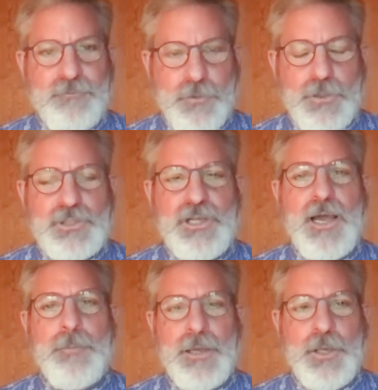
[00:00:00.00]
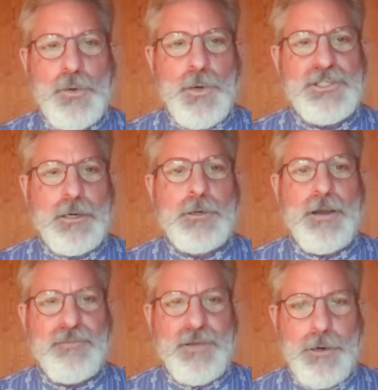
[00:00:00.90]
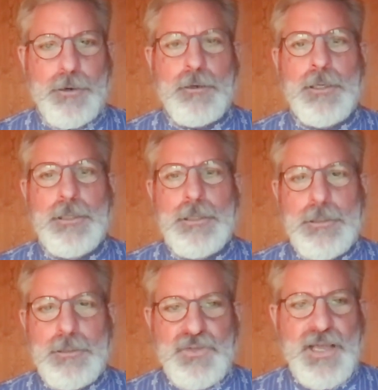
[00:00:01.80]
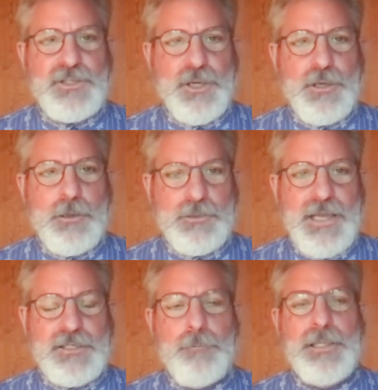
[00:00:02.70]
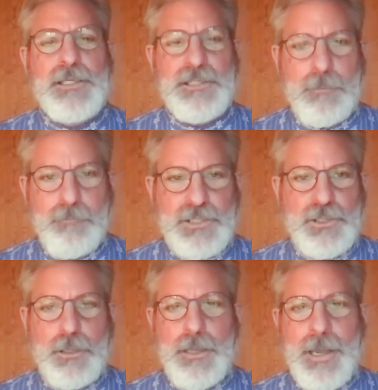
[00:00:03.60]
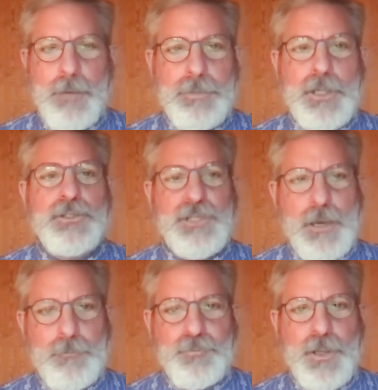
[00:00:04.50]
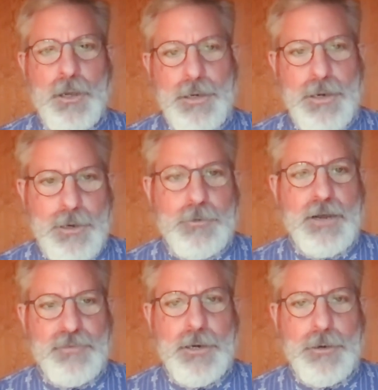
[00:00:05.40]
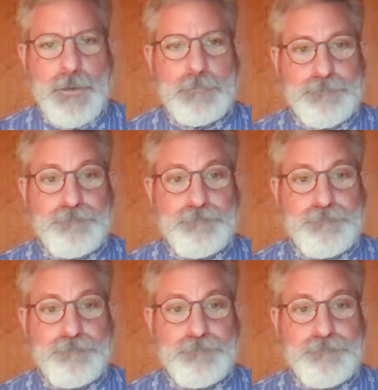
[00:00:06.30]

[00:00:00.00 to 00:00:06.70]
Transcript: first time a U.S. aircraft carrier takes a ballistic missile and it blows up on an aircraft carrier.